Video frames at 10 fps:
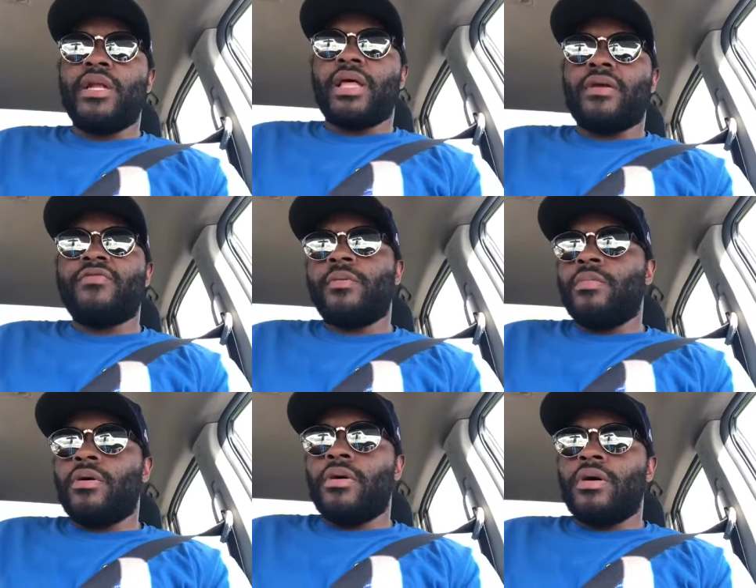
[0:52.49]
a lot of
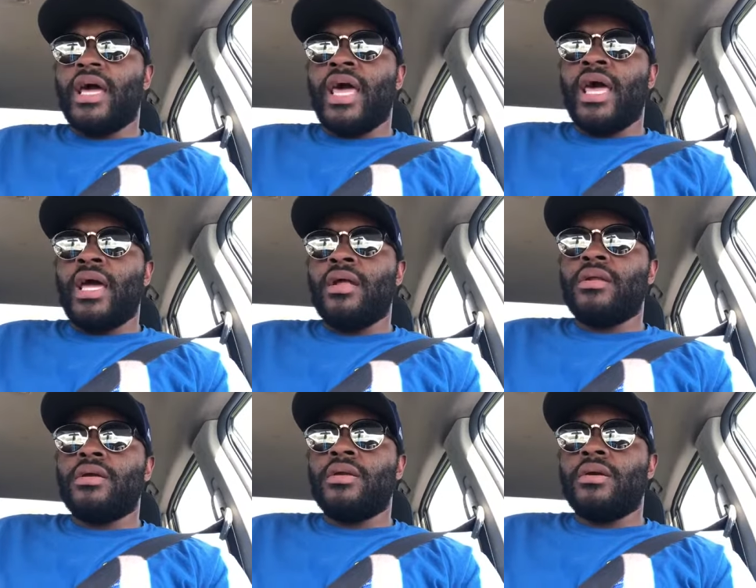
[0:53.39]
football
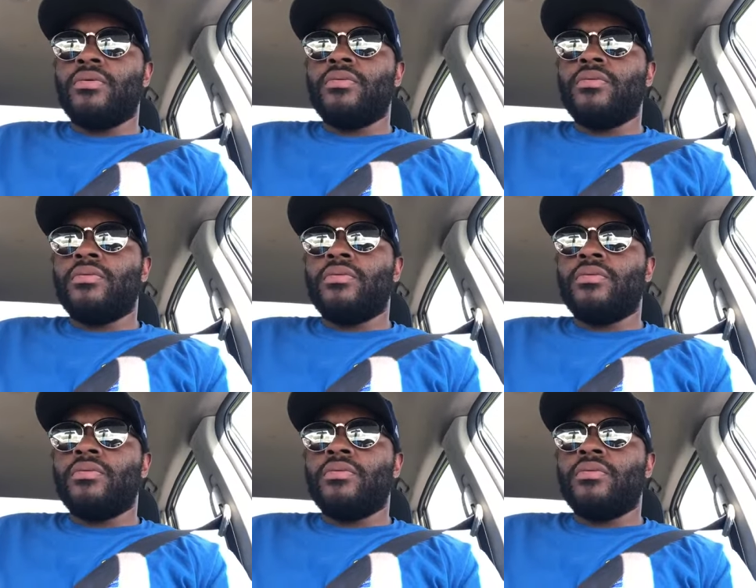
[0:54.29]
and, you know,